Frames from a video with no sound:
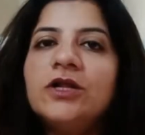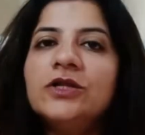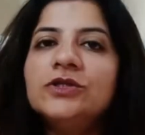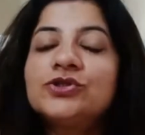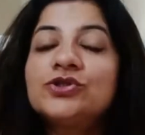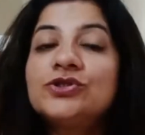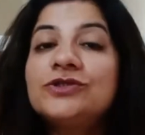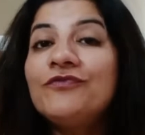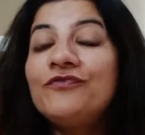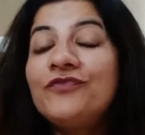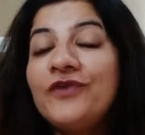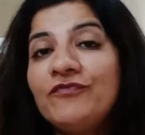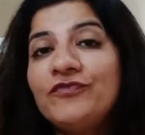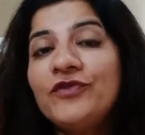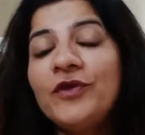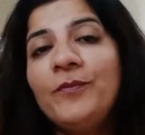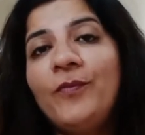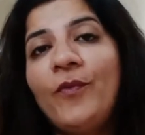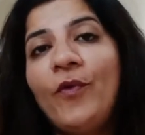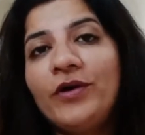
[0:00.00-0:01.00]
So the fifth
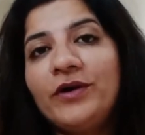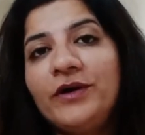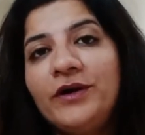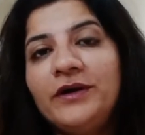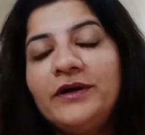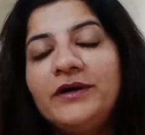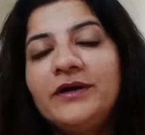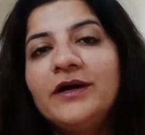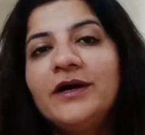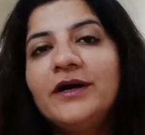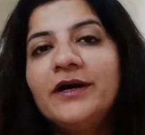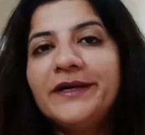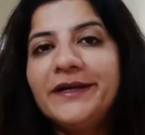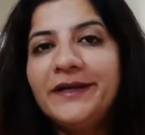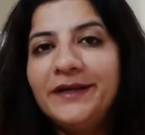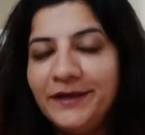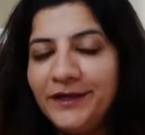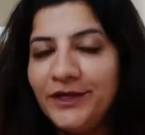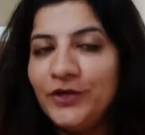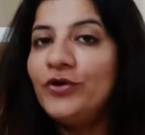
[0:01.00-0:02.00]
important
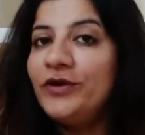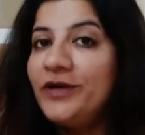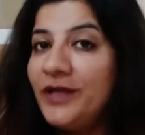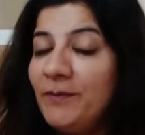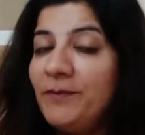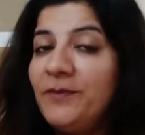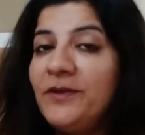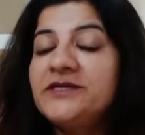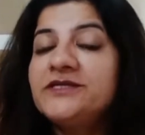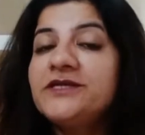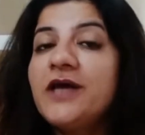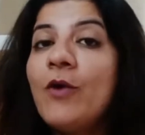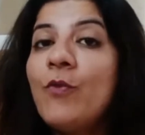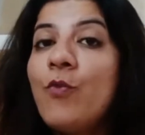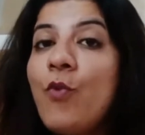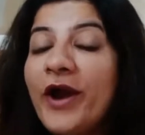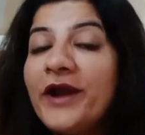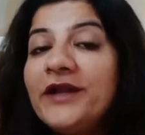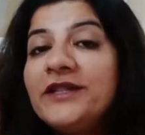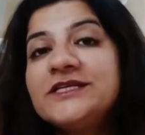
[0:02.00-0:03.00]
tip is
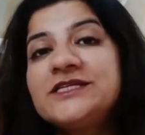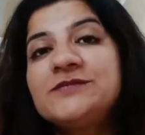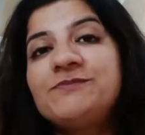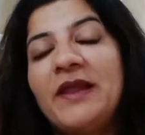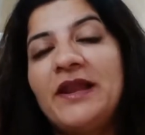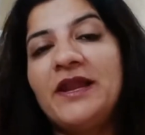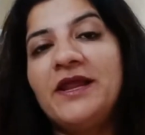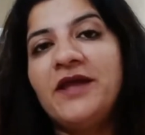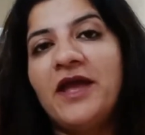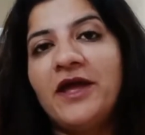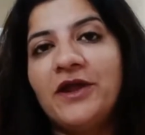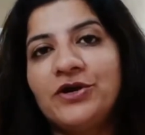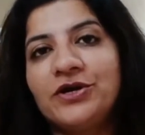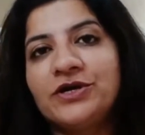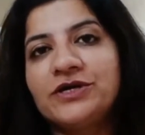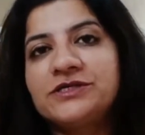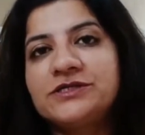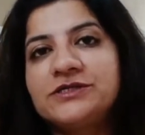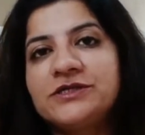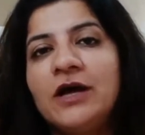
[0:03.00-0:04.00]
avoid the spelling
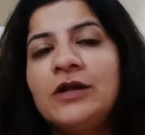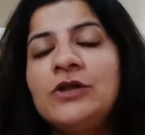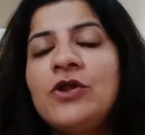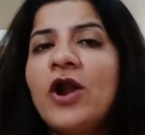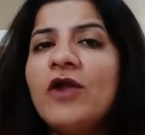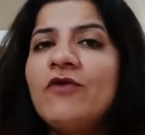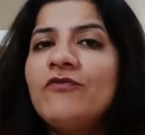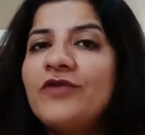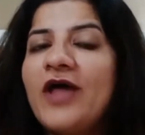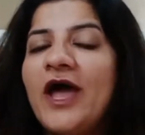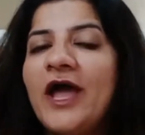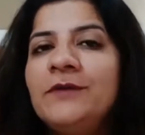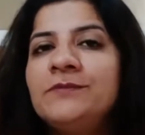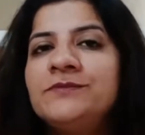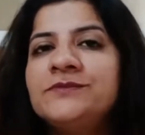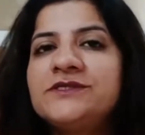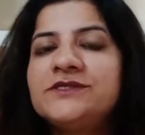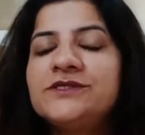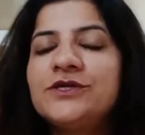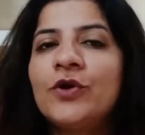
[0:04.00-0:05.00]
errors. A lot of
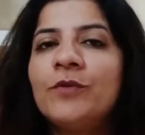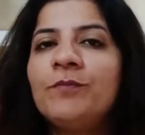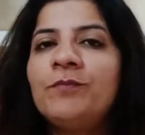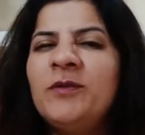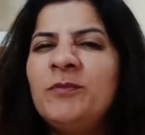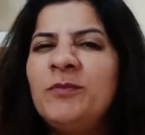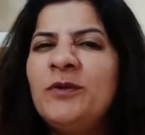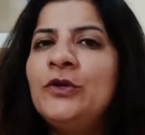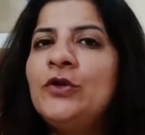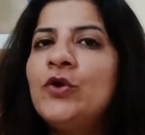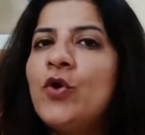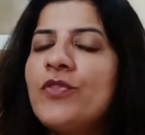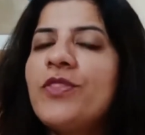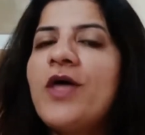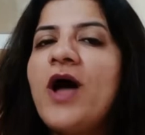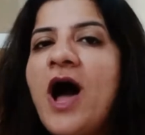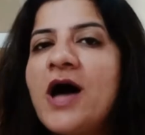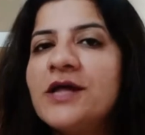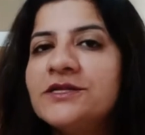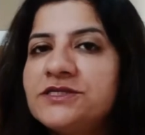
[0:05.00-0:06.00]
times people know the
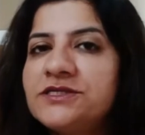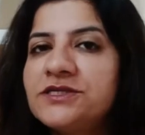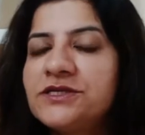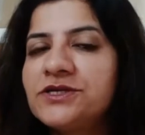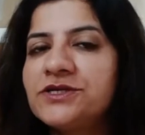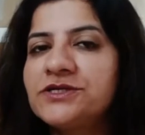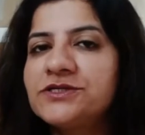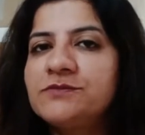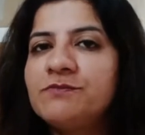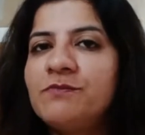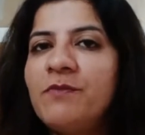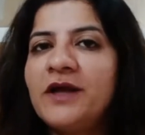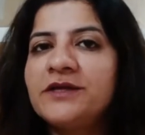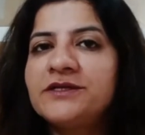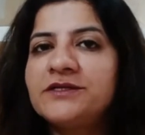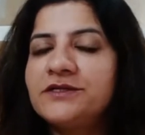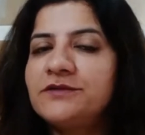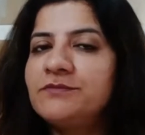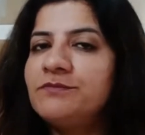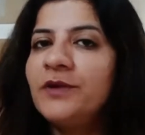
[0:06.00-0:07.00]
answers, but
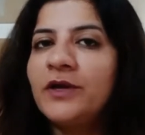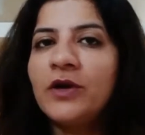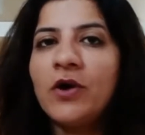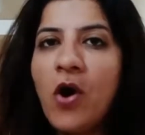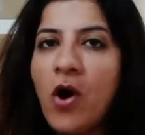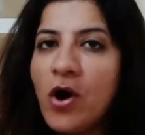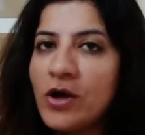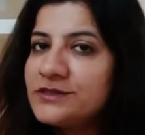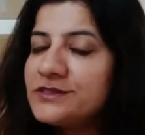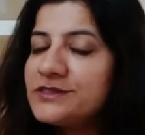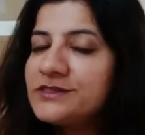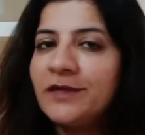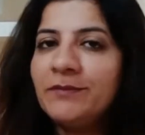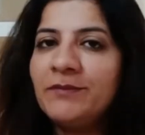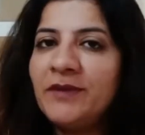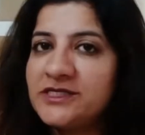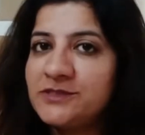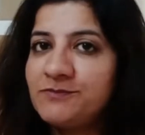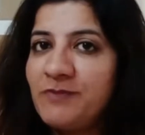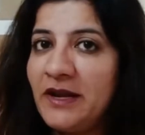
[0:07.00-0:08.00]
because they make
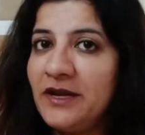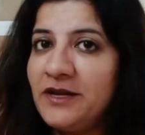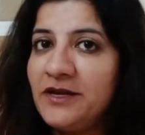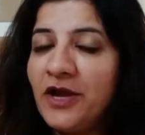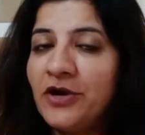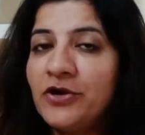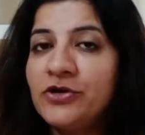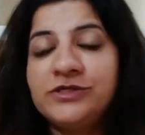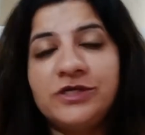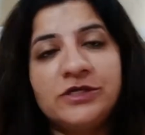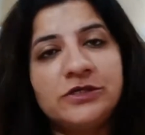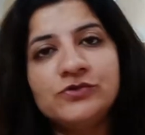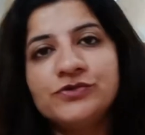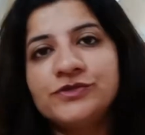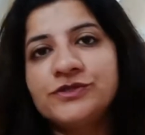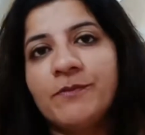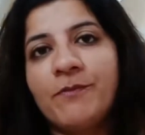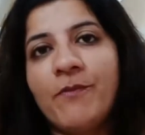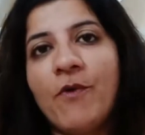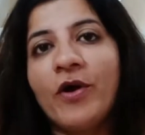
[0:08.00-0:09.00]
spelling errors, they lose the
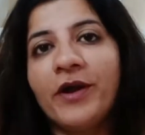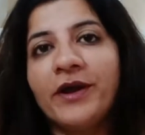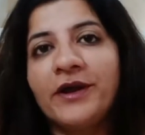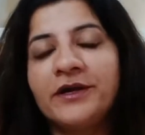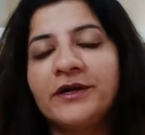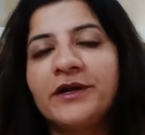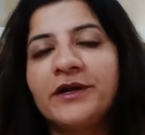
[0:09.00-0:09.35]
point.